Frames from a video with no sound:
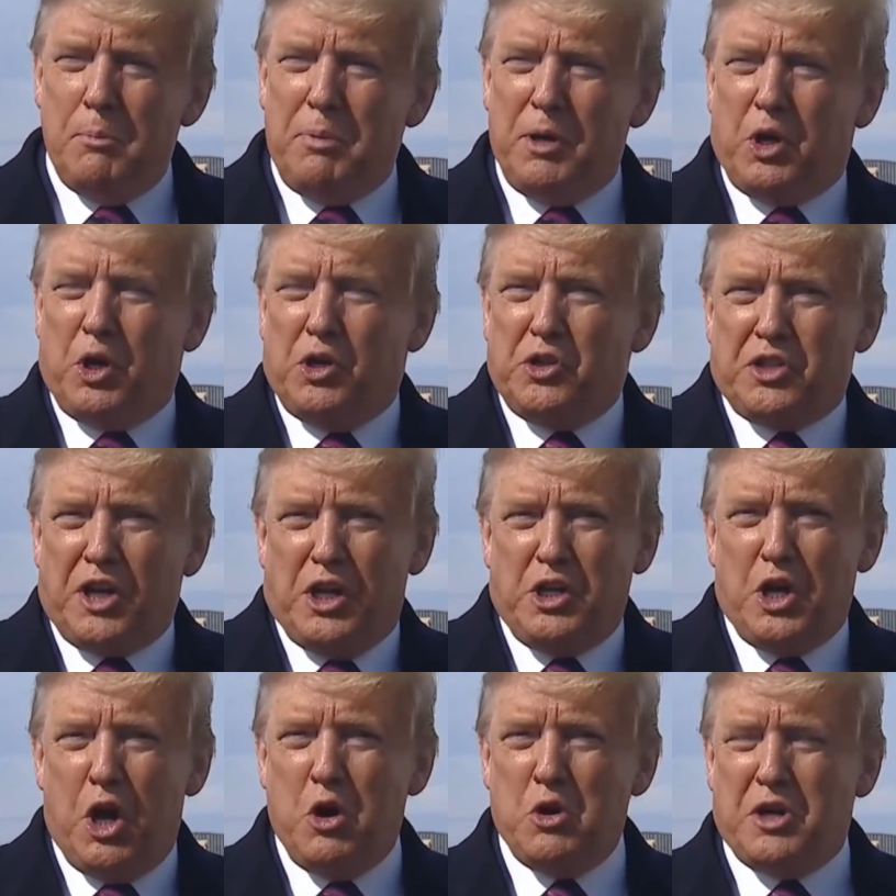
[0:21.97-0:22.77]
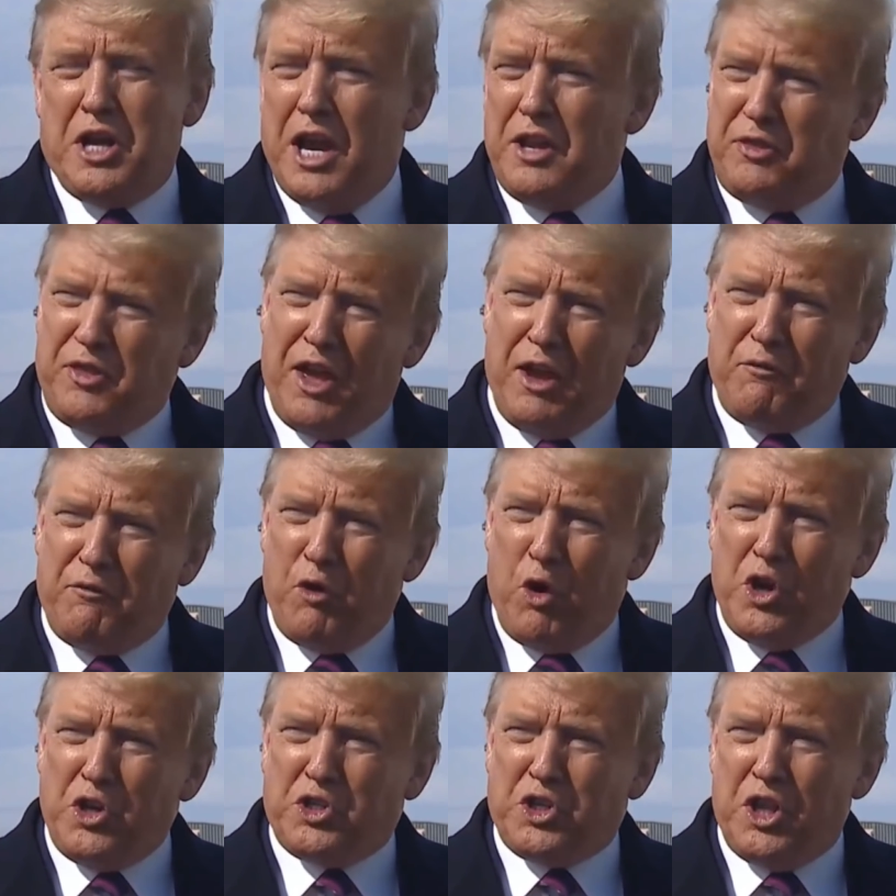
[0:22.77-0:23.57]
Because I don't get that
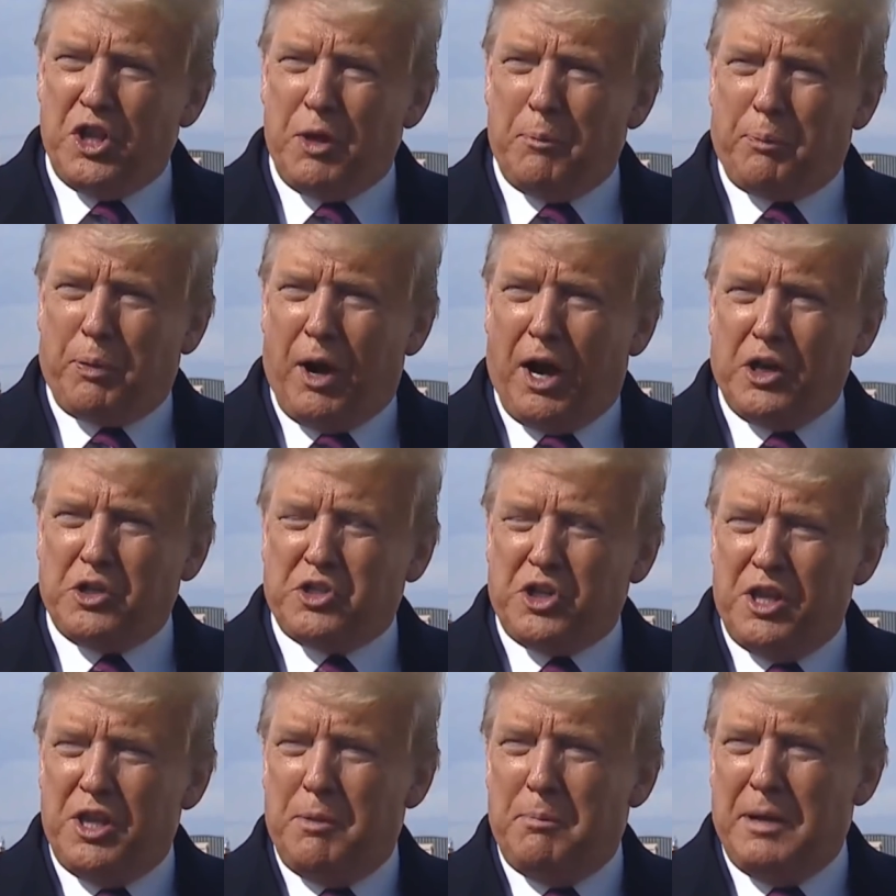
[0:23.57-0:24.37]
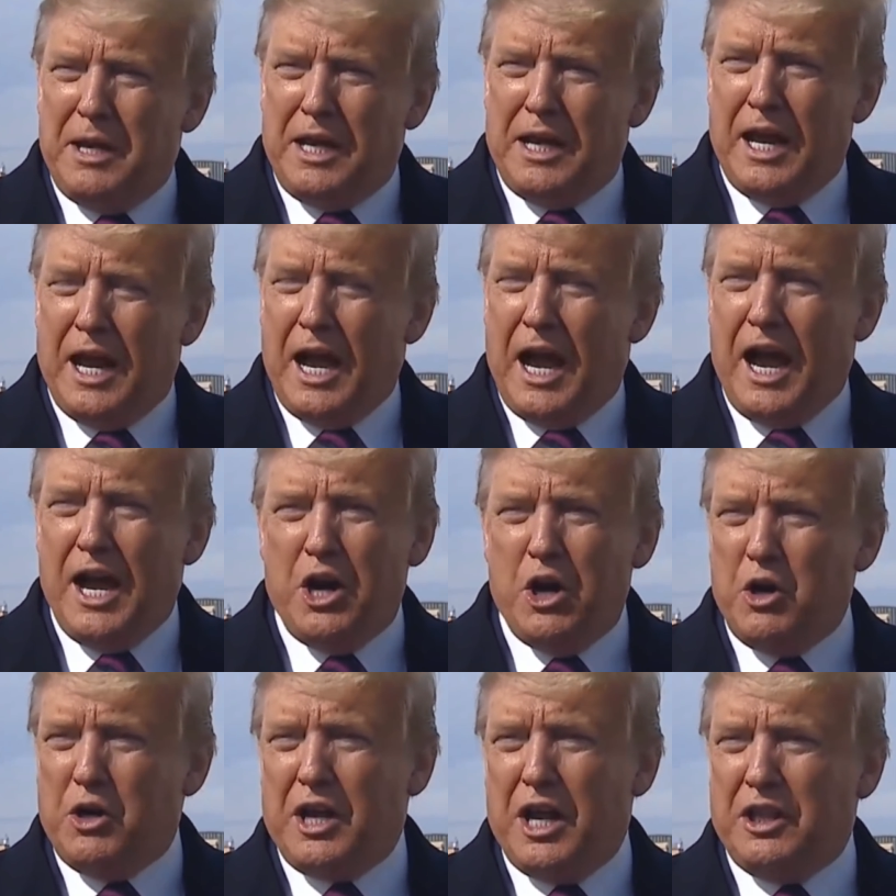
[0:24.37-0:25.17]
voice in the press, in the media.
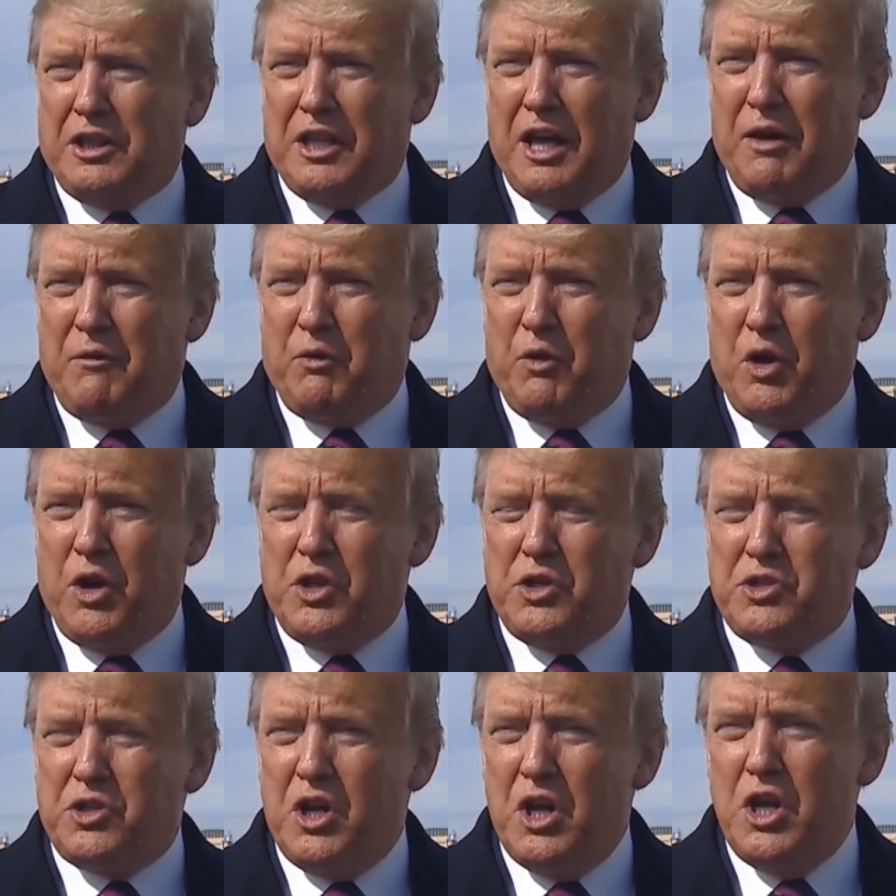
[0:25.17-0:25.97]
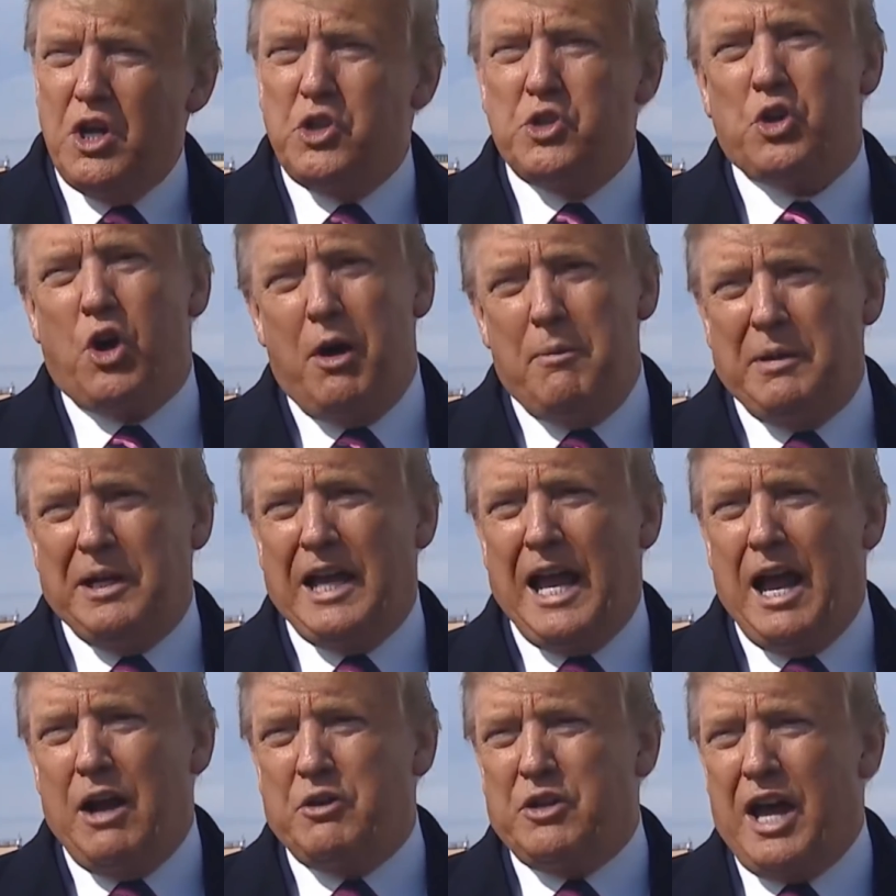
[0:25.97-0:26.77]
I don't get that voice. So I'm
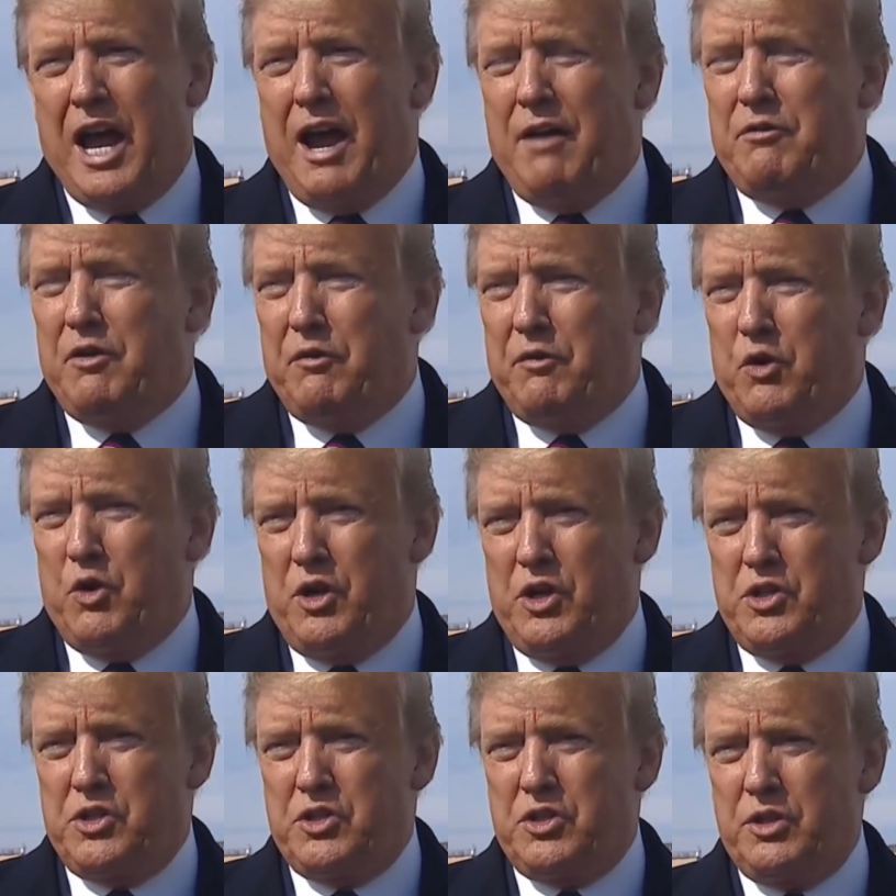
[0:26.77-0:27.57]
allowed to have a voice.